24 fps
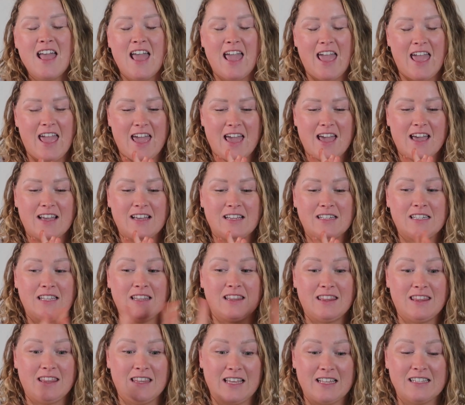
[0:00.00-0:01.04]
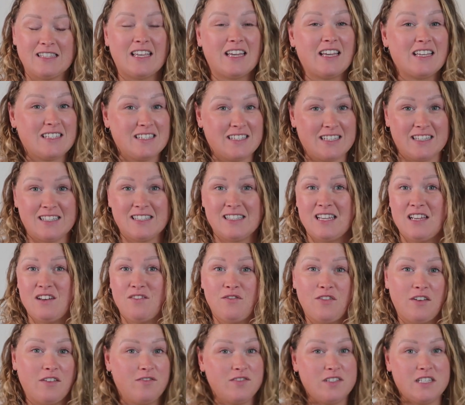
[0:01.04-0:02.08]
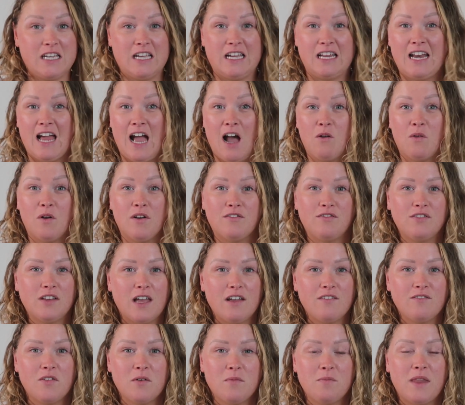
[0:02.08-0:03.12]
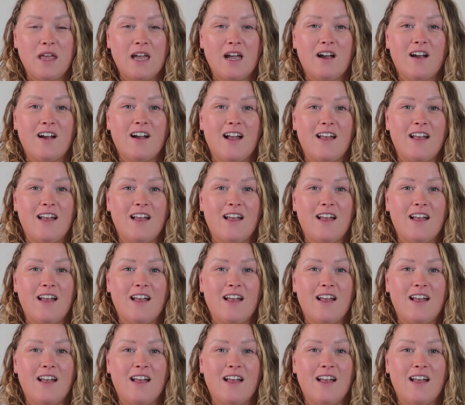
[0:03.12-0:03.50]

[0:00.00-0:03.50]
and it's like a 15 hour flight from there,